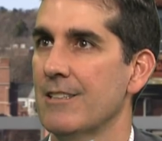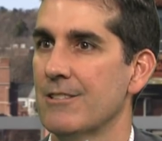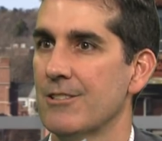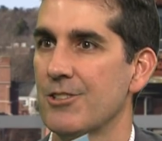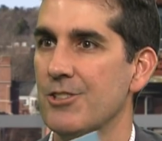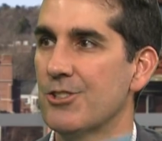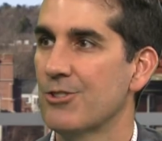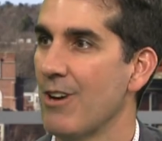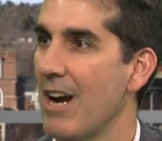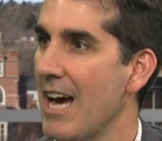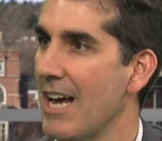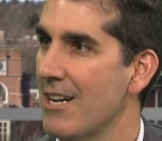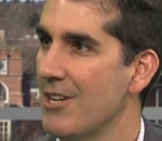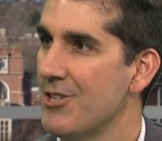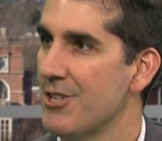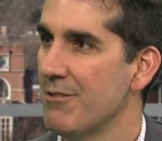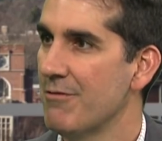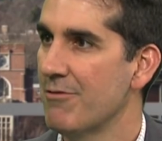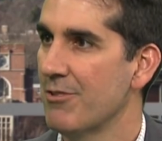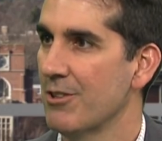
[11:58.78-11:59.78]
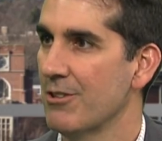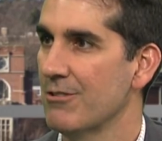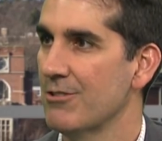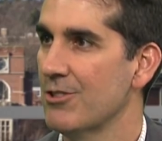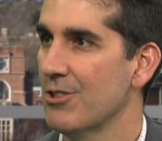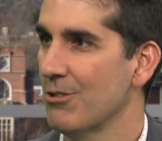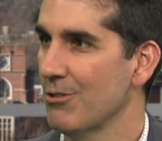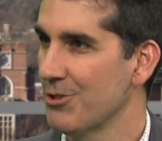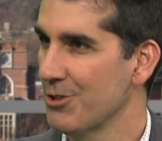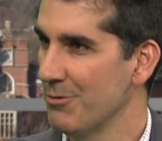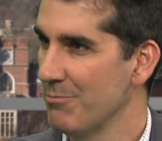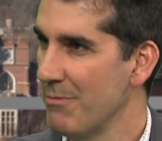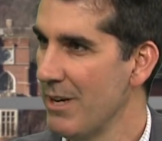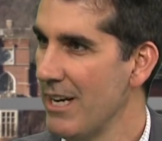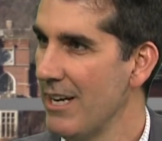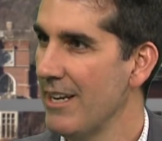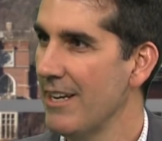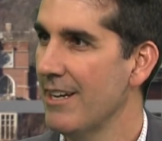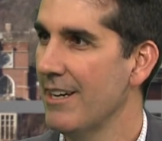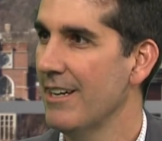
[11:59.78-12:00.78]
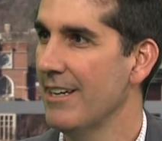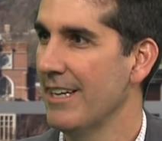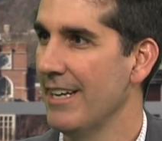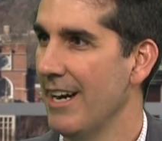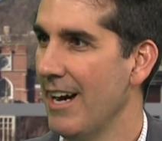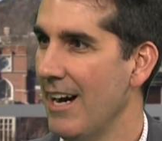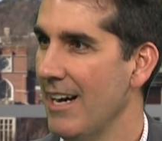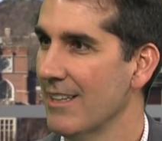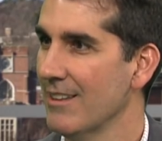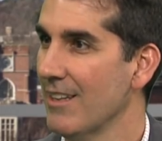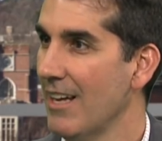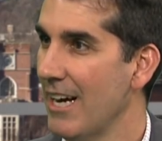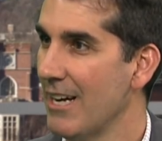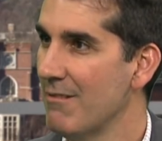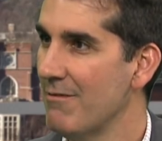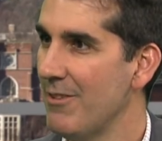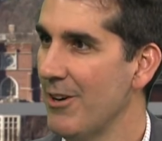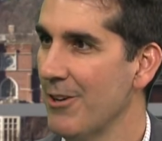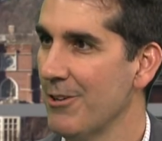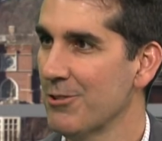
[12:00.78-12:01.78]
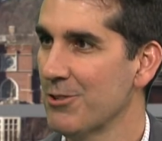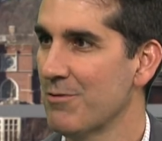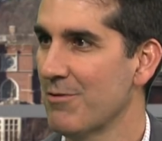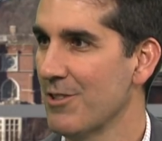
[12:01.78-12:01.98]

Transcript: strategy for social media and online photos